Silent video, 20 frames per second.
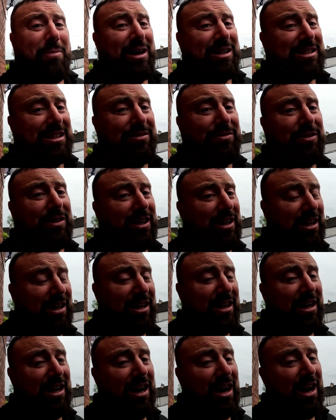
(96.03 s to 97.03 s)

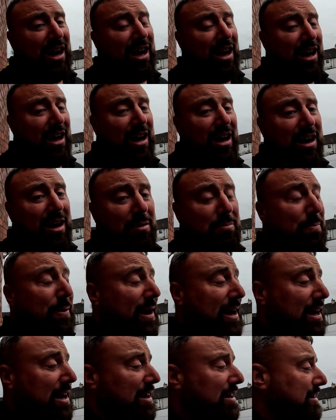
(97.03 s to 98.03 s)
massively
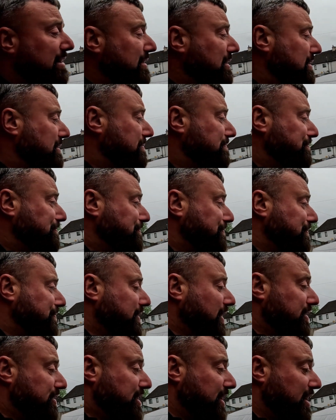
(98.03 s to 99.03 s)
big.
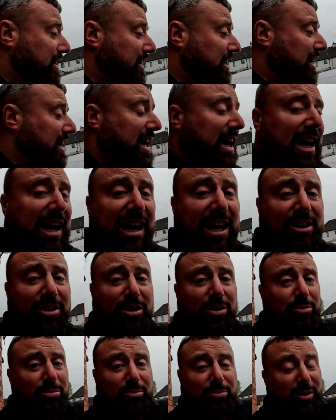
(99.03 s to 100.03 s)
The
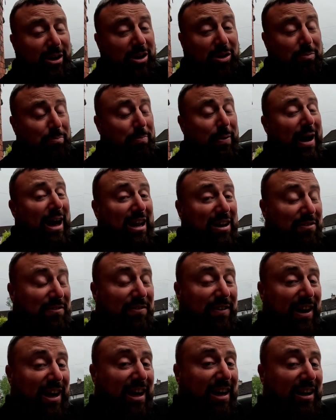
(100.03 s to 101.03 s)
Gallardo, we could barely
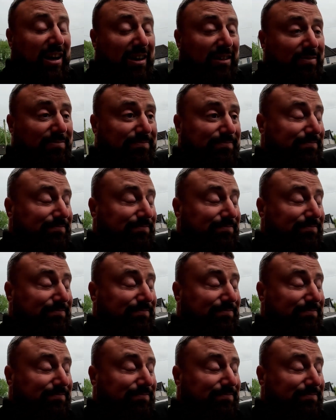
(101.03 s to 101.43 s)
fit in it,